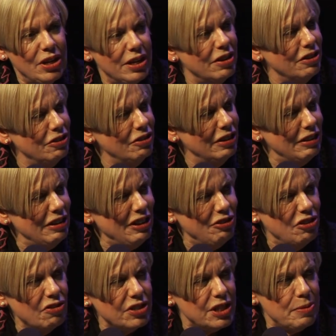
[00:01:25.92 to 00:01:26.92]
were
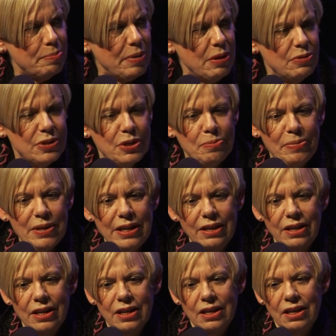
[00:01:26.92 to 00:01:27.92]
not supposed to
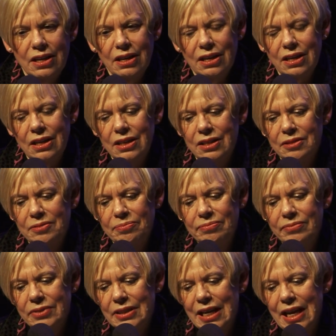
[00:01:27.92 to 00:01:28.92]
be...
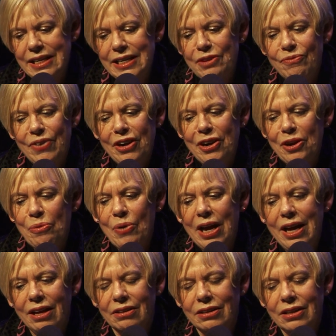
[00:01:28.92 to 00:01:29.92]
I did very
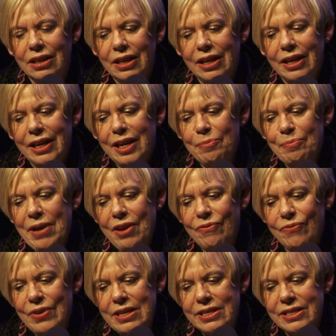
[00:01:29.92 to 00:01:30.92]
well in my
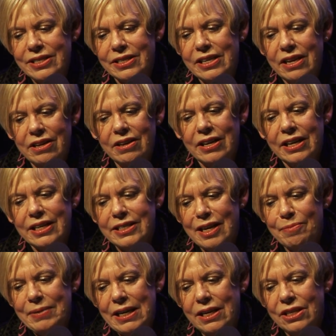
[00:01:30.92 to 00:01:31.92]
first year
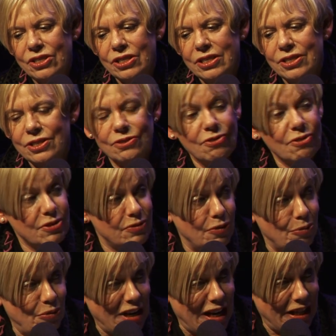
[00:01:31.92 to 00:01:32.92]
examinations at
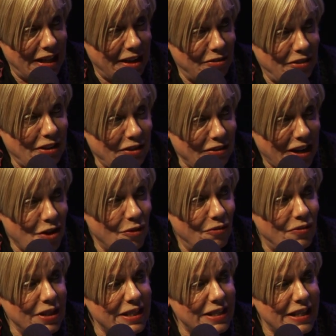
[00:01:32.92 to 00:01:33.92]
Oxford, where the
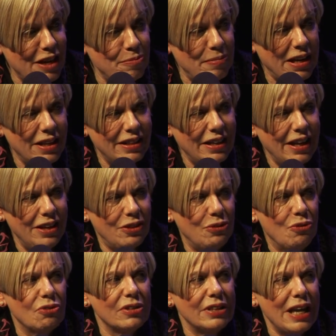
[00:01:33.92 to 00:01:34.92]
convent sent me, and they
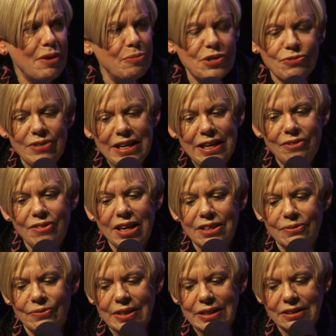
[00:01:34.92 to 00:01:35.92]
thought that was really
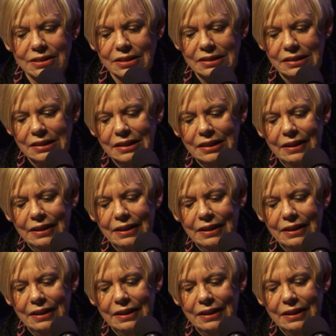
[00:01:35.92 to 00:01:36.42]
rather vulgar.